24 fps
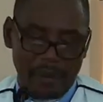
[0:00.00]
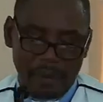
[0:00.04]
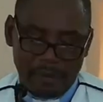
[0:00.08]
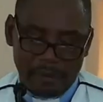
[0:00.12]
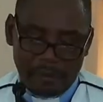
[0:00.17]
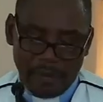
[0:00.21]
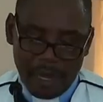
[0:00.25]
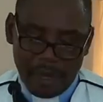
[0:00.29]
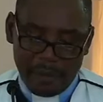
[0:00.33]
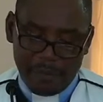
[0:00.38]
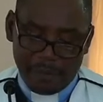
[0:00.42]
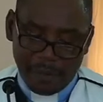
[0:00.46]

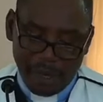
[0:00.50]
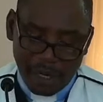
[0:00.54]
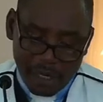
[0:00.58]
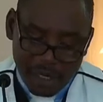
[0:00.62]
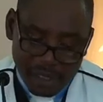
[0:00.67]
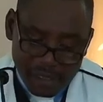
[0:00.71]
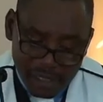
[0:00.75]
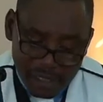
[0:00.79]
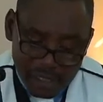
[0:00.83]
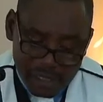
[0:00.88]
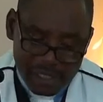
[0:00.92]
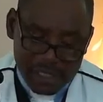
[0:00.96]
My
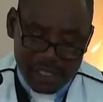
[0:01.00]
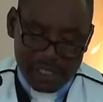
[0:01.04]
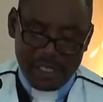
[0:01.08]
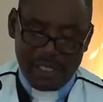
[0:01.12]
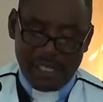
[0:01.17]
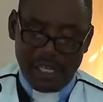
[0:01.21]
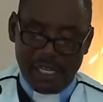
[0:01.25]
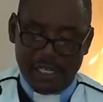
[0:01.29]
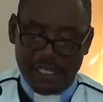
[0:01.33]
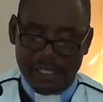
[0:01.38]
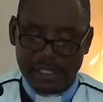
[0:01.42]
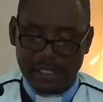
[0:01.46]
brothers and
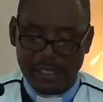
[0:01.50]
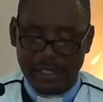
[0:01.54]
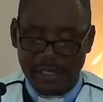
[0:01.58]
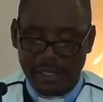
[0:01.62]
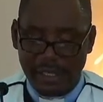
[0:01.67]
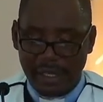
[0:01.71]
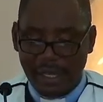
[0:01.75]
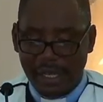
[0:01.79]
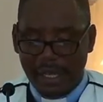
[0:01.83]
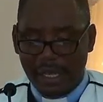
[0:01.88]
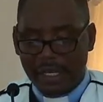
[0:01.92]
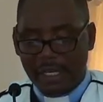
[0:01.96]
sisters,
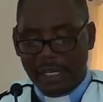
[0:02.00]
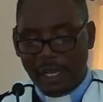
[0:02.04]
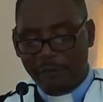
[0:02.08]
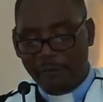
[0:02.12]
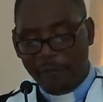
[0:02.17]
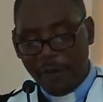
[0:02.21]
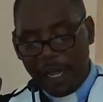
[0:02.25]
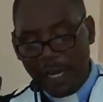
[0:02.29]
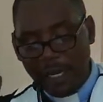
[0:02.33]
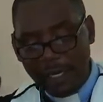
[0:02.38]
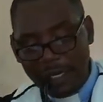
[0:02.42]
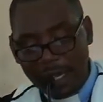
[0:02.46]
the
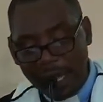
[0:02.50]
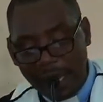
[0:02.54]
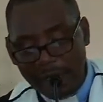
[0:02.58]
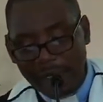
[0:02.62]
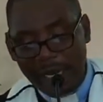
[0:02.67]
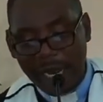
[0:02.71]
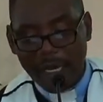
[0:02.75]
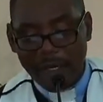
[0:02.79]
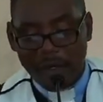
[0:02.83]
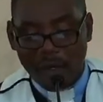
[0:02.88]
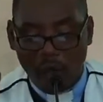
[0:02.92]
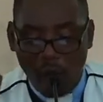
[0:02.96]
vineyard
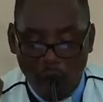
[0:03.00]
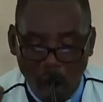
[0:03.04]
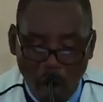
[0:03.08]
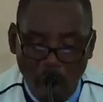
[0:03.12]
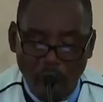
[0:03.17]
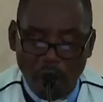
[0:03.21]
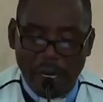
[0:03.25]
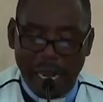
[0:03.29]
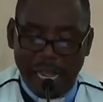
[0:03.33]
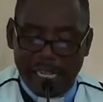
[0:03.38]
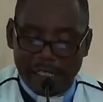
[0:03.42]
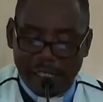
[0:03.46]
that
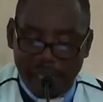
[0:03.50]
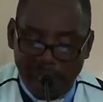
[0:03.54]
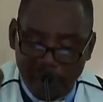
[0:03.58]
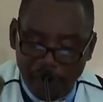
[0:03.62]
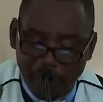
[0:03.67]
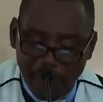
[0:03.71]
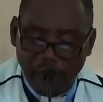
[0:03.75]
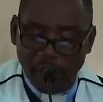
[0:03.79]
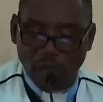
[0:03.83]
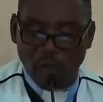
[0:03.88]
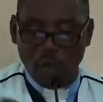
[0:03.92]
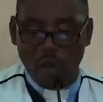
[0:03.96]
God has
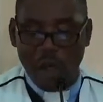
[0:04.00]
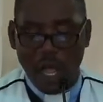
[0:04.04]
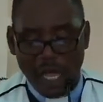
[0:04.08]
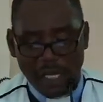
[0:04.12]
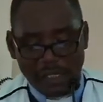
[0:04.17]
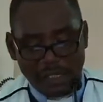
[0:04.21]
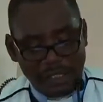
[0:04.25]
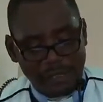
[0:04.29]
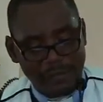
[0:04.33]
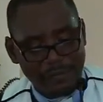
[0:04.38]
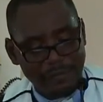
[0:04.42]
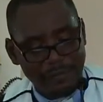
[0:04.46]
given to
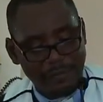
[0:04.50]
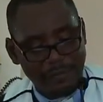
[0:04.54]
us